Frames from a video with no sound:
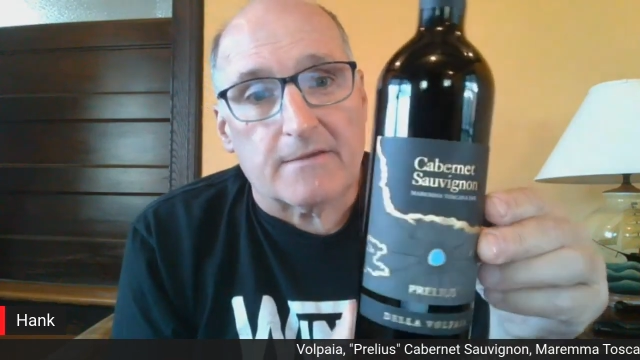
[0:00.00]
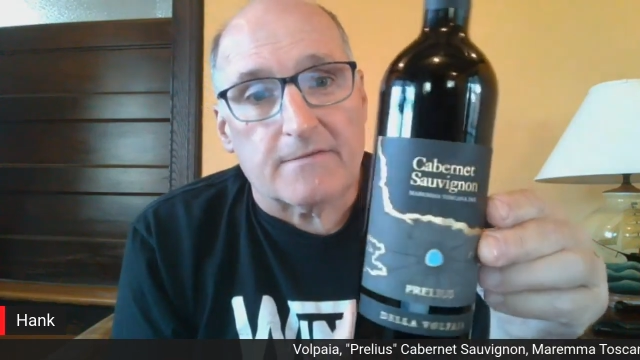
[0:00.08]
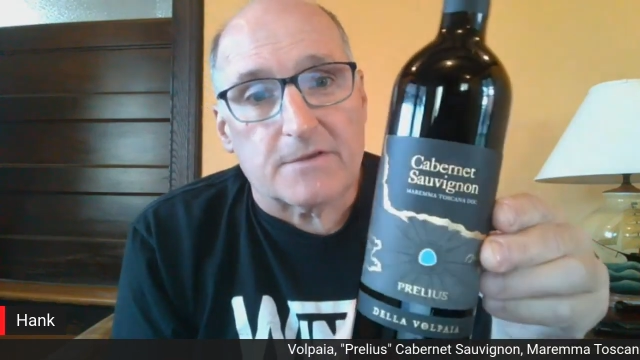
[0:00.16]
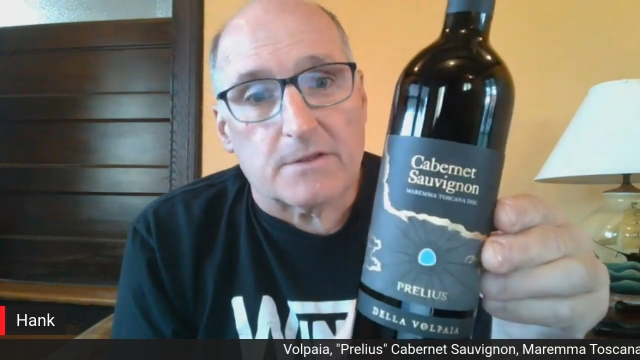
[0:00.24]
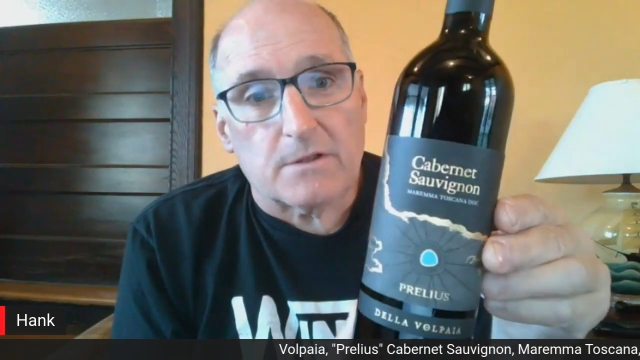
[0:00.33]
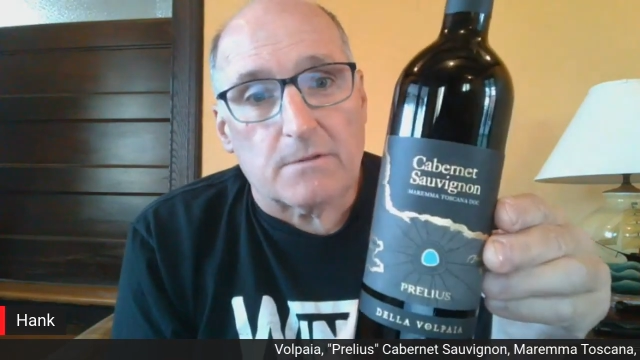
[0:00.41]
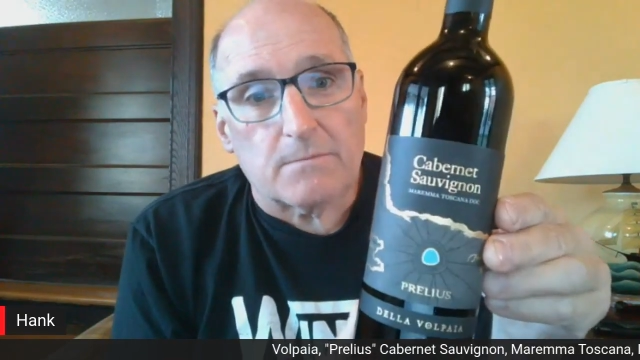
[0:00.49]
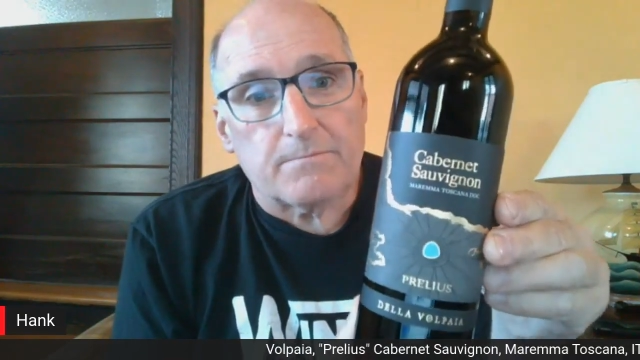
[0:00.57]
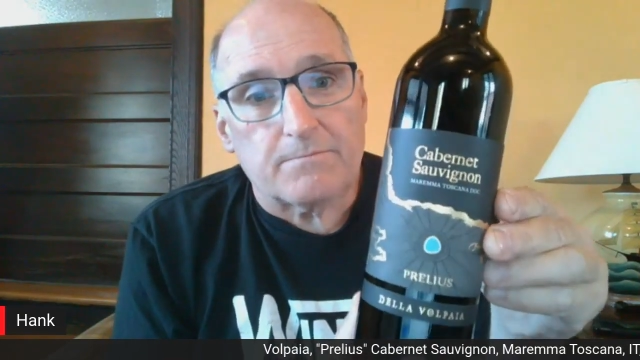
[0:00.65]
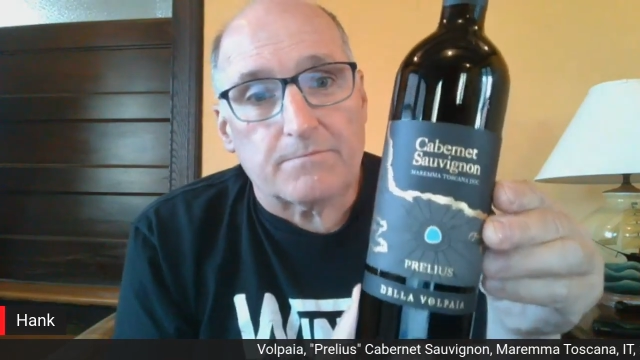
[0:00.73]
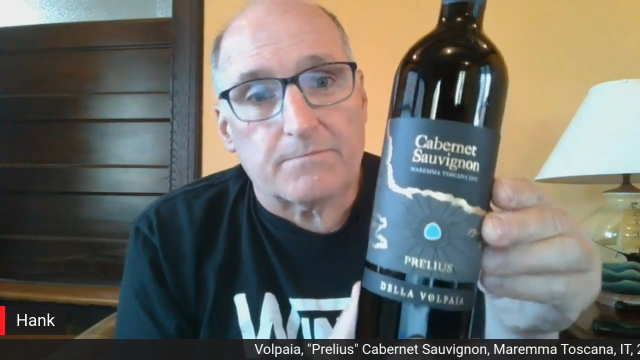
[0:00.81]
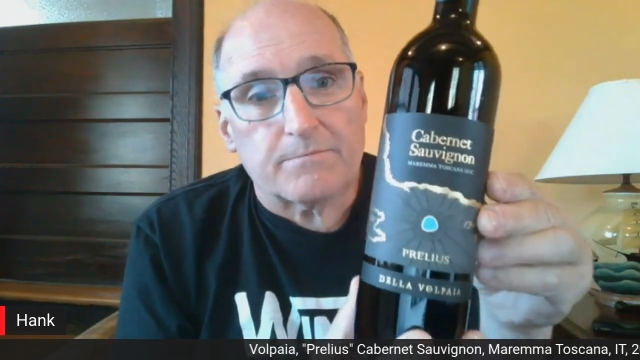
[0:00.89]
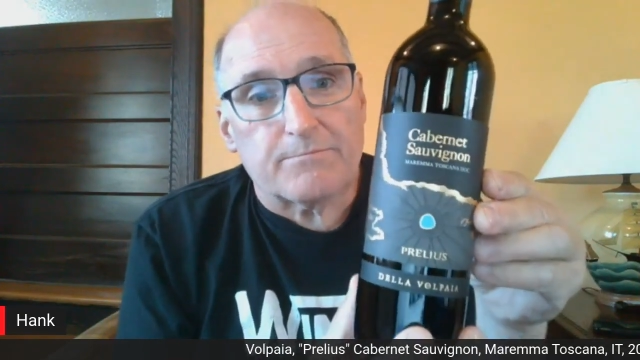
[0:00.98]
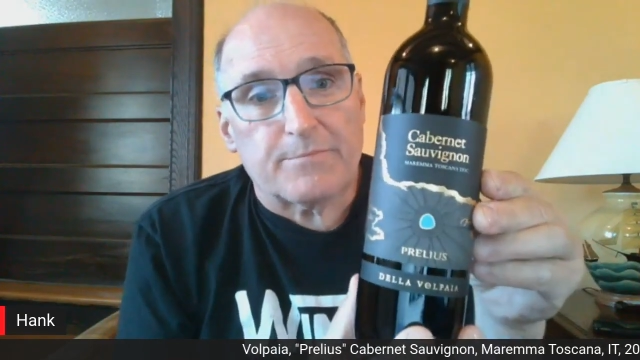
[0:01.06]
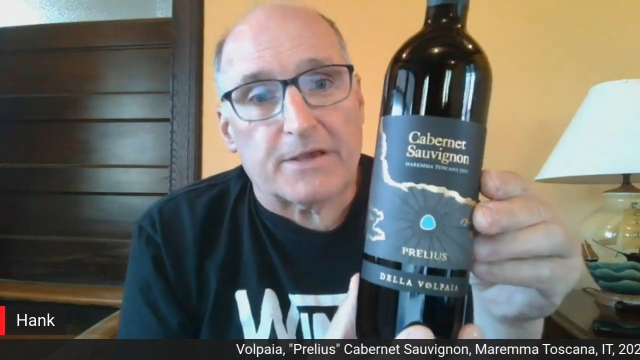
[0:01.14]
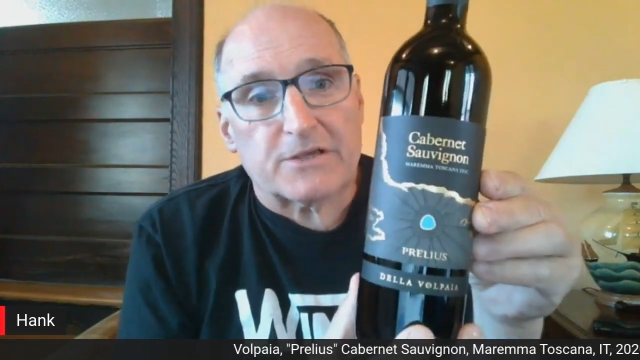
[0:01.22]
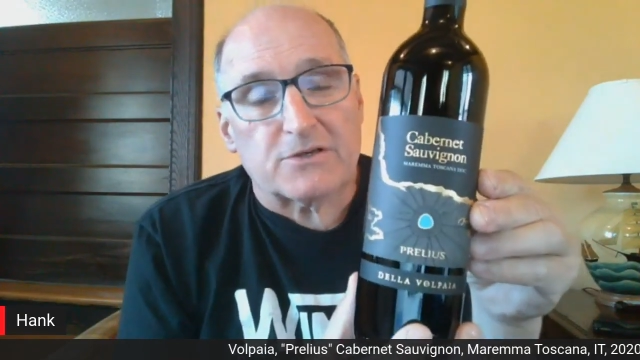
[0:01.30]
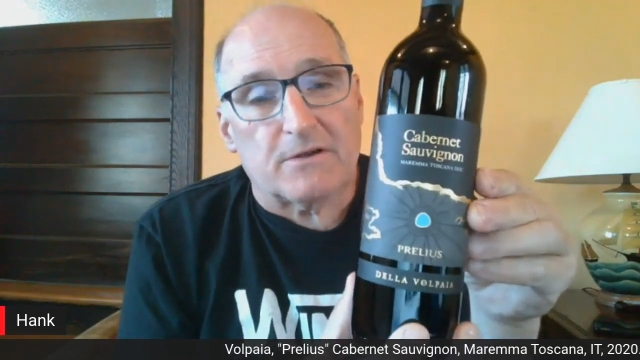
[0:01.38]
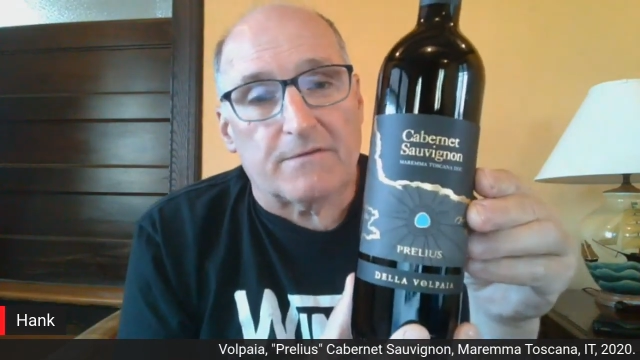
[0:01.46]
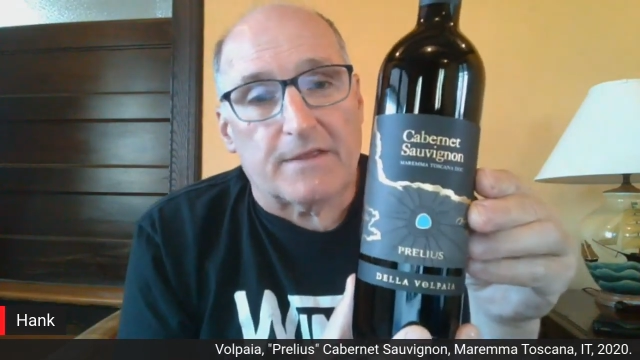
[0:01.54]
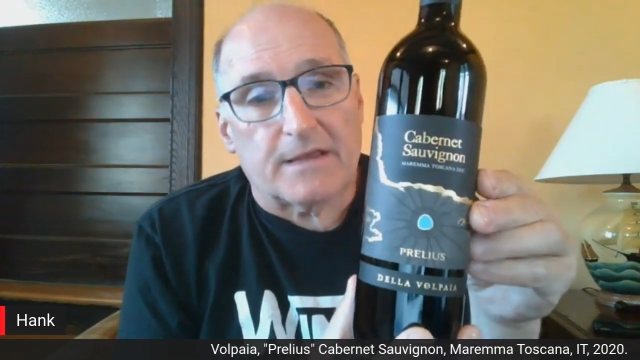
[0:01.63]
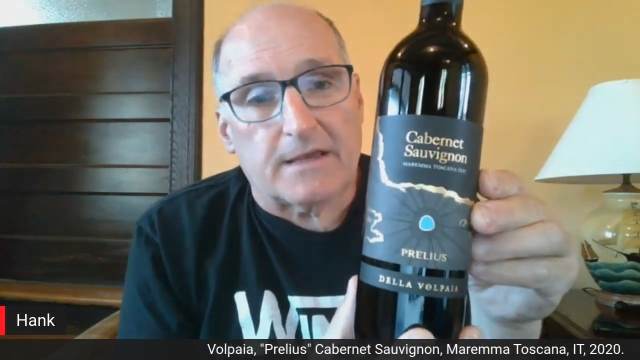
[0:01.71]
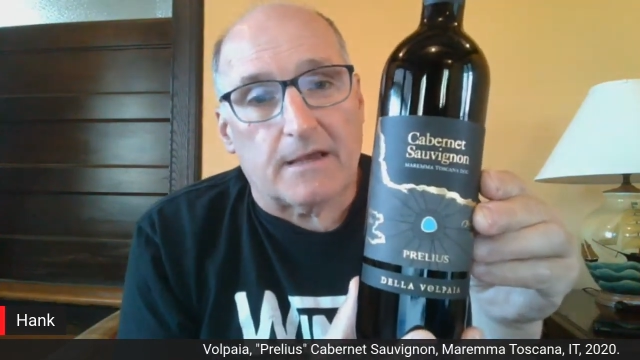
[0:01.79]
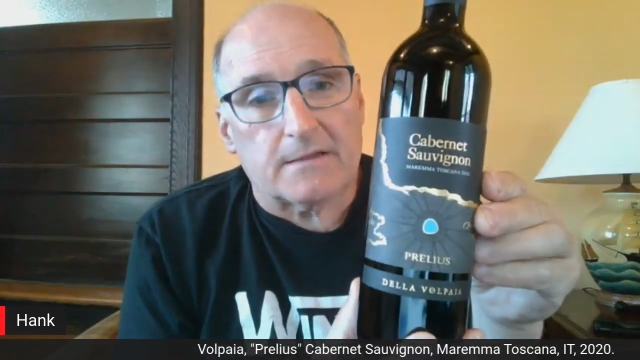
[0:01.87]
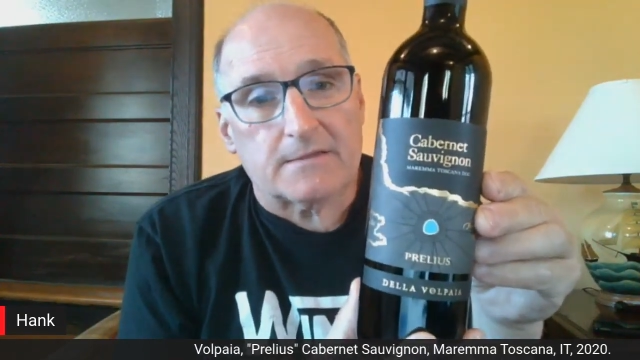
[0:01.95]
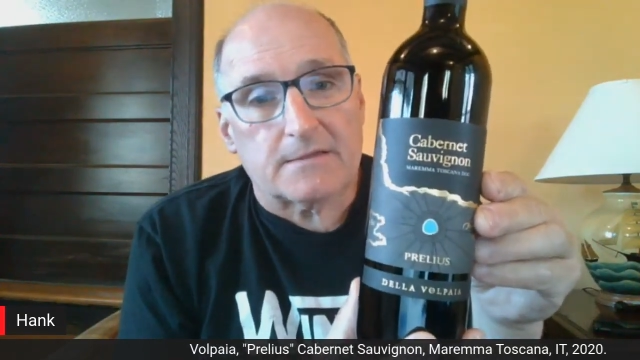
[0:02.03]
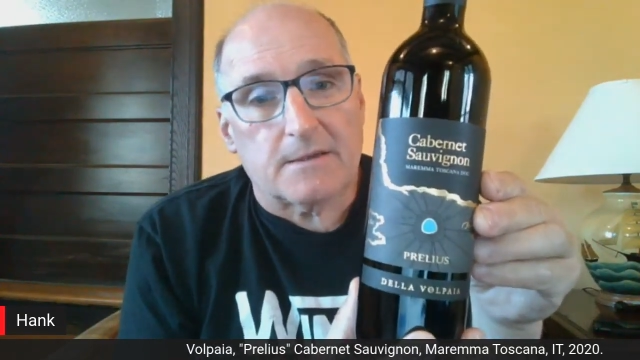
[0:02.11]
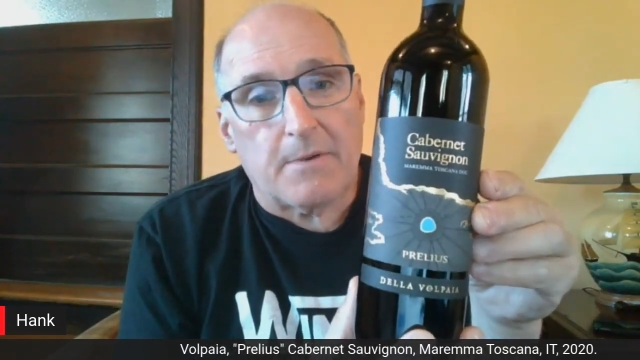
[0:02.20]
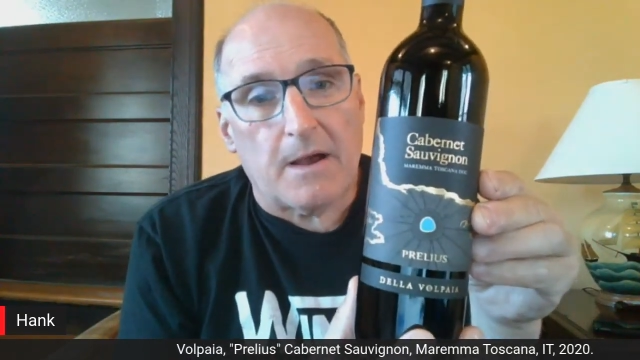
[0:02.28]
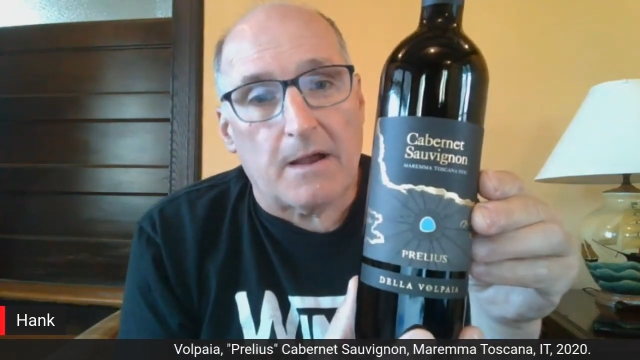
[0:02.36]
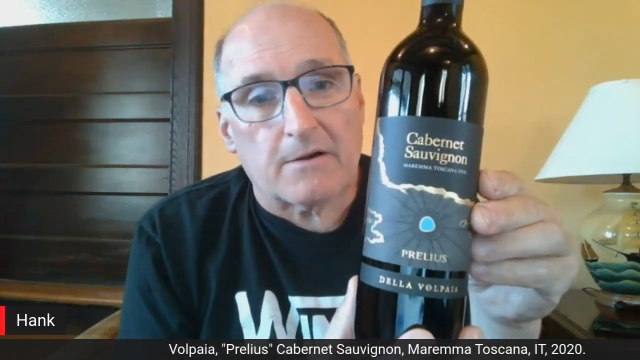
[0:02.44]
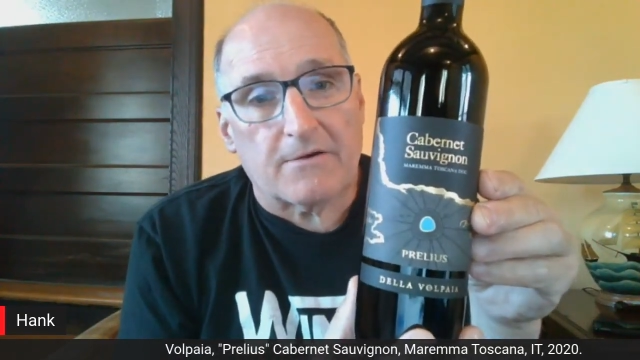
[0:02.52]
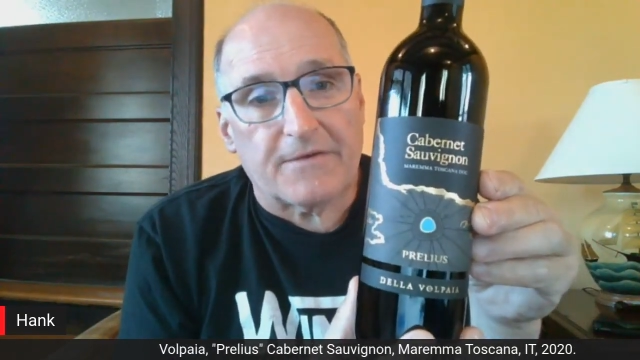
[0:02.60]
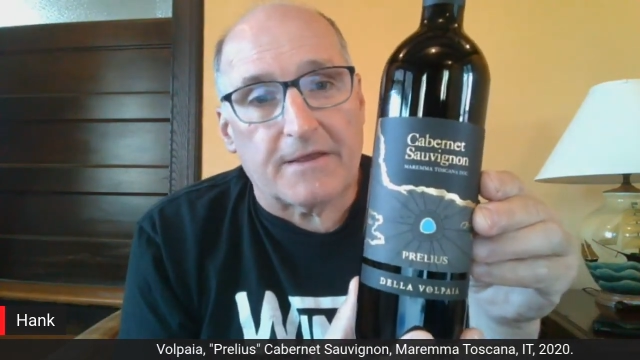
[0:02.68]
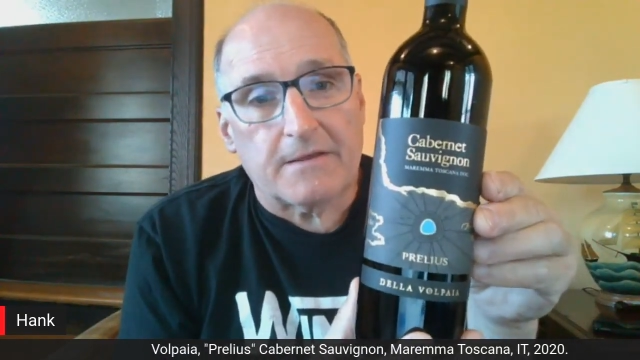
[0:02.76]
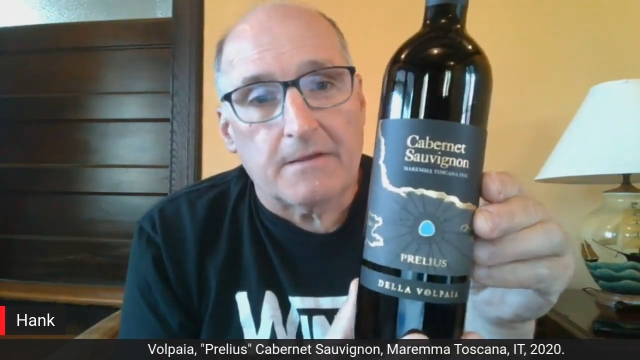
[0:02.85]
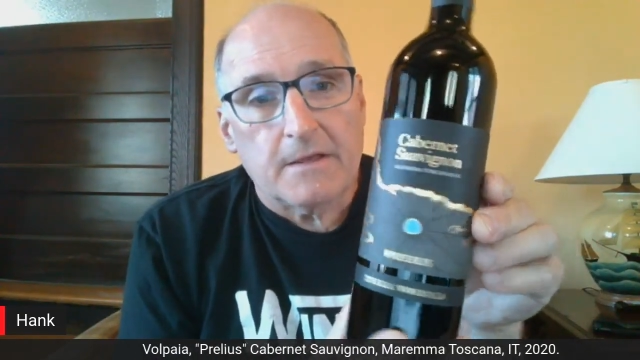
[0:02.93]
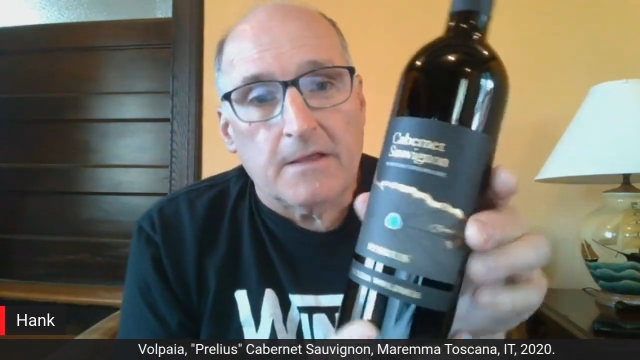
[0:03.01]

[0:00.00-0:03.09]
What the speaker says: Gives you a little picture of the topography.